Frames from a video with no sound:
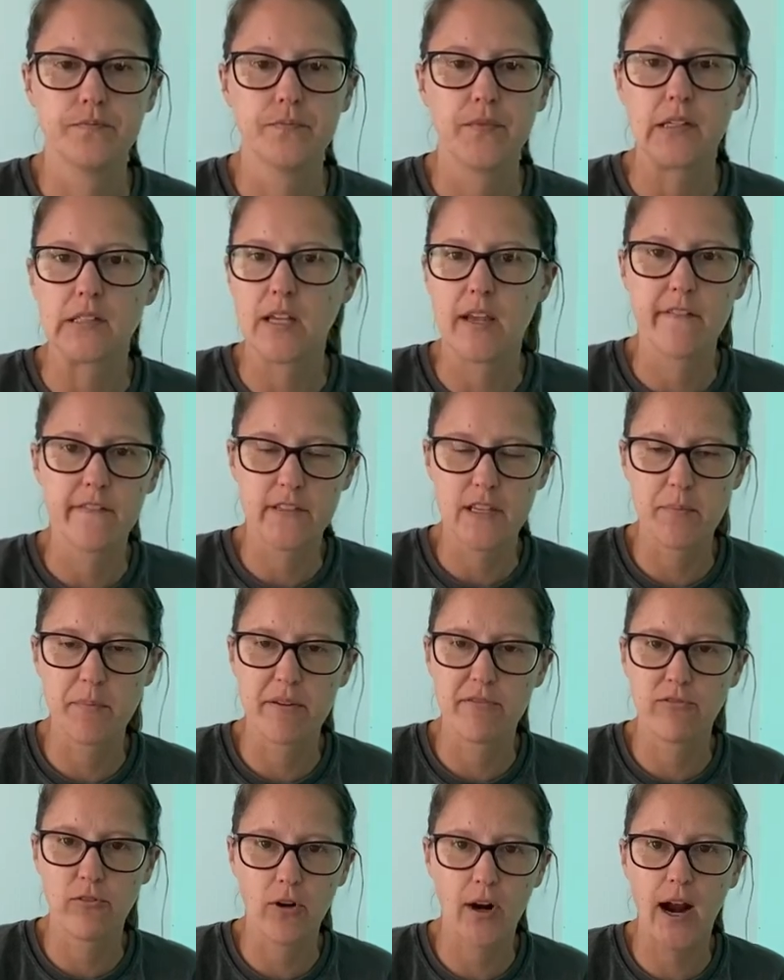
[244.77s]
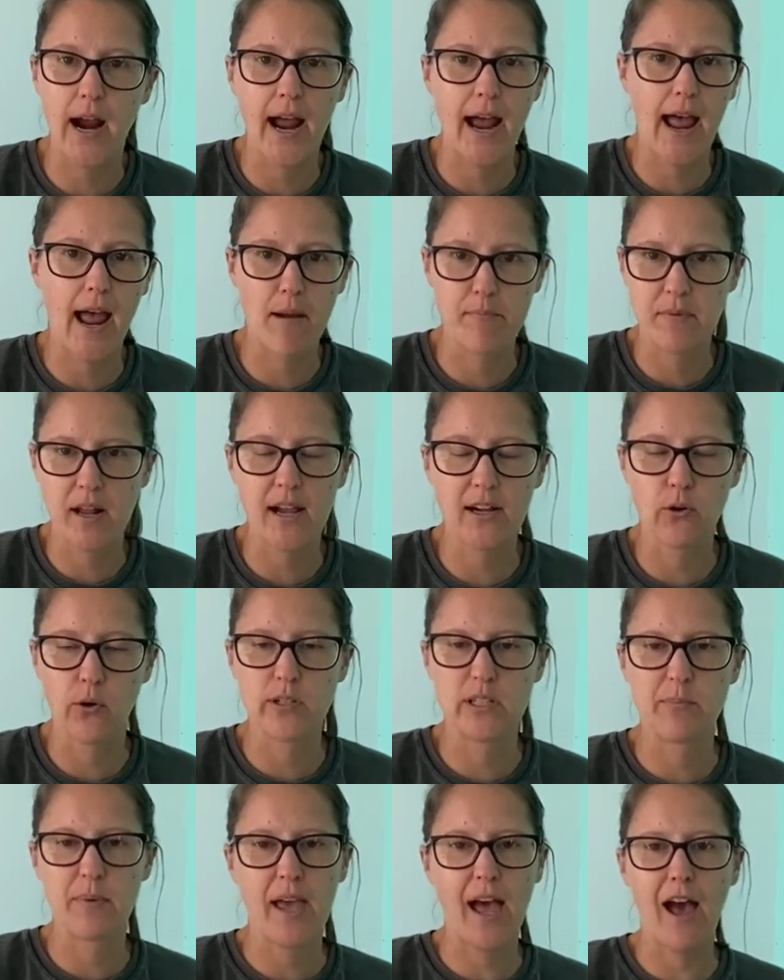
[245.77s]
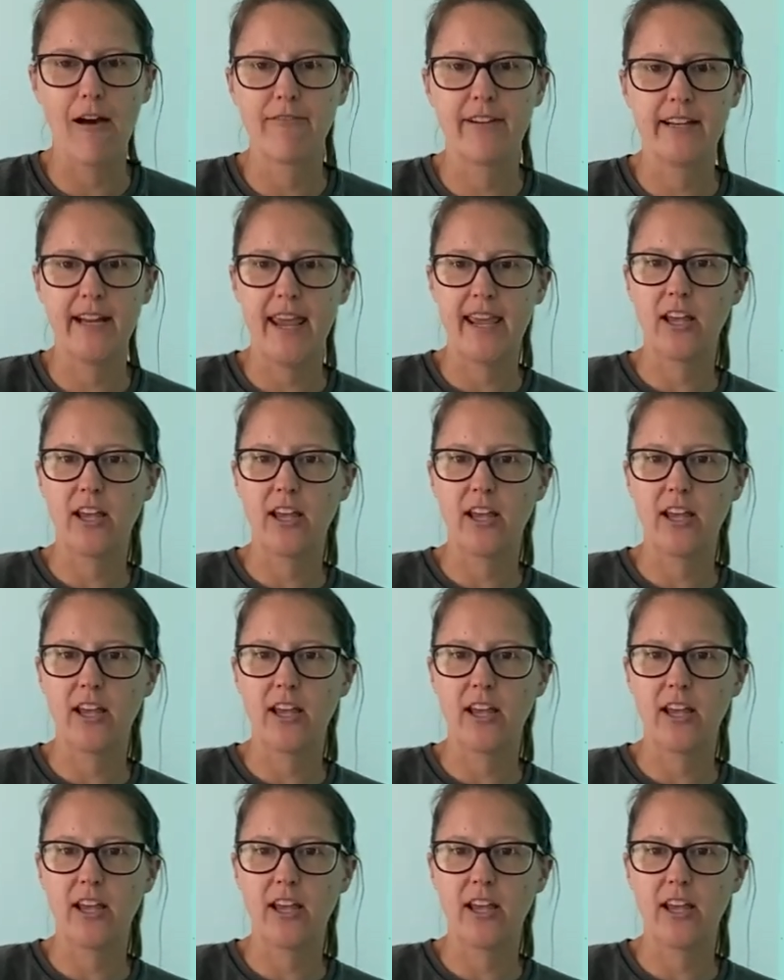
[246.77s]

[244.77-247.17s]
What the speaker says: As I've said before, I'm not going to be having a